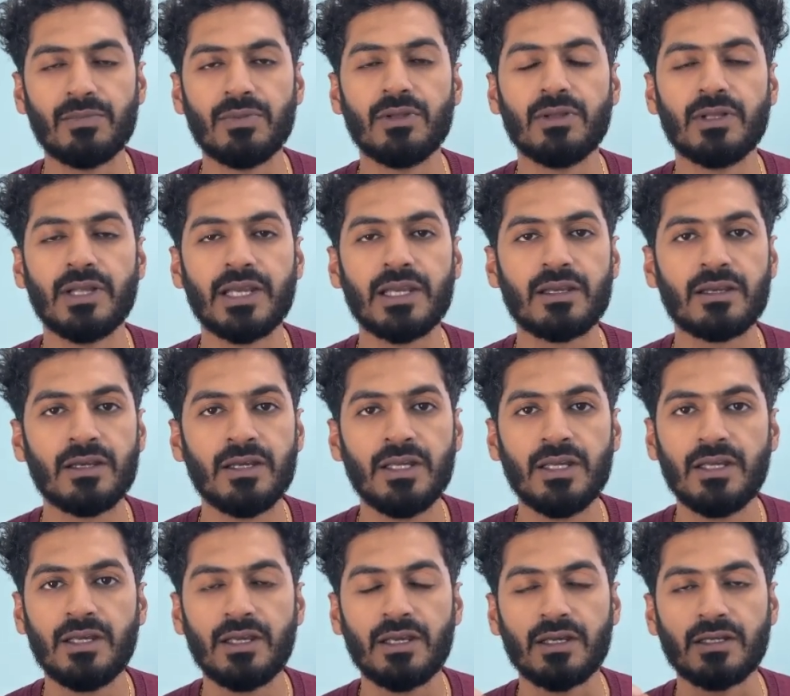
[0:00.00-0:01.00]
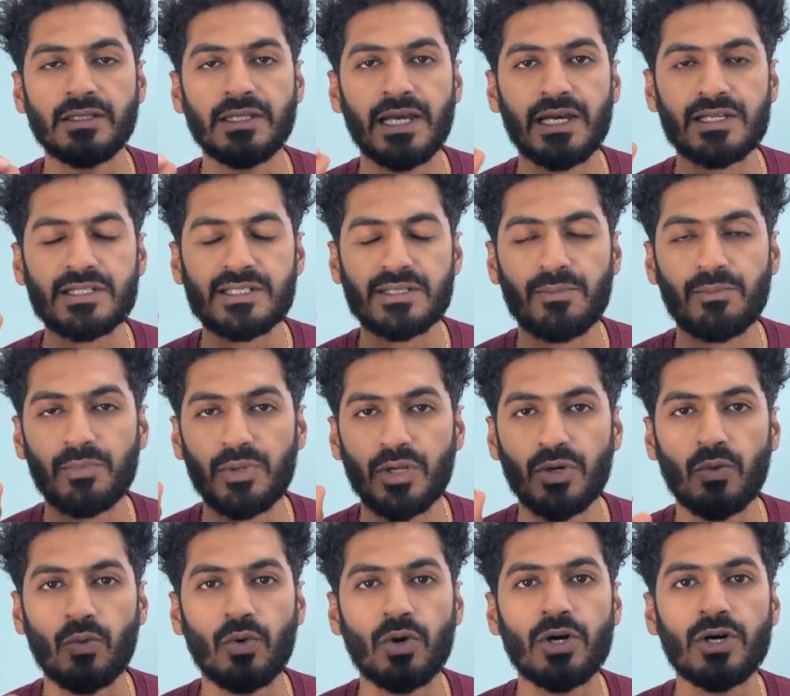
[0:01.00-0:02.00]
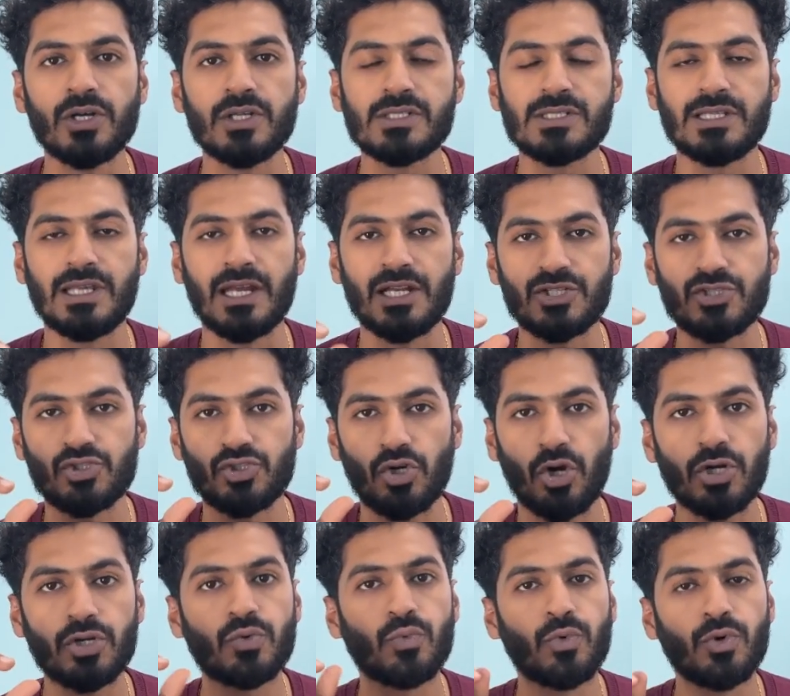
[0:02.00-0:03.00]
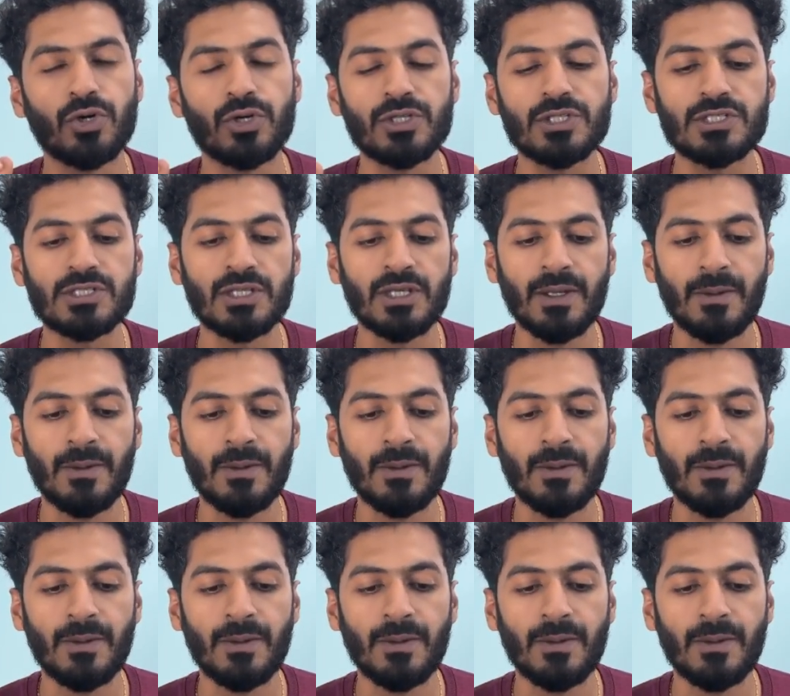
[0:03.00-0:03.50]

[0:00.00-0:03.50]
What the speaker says: Like they are simpler words, they are short words,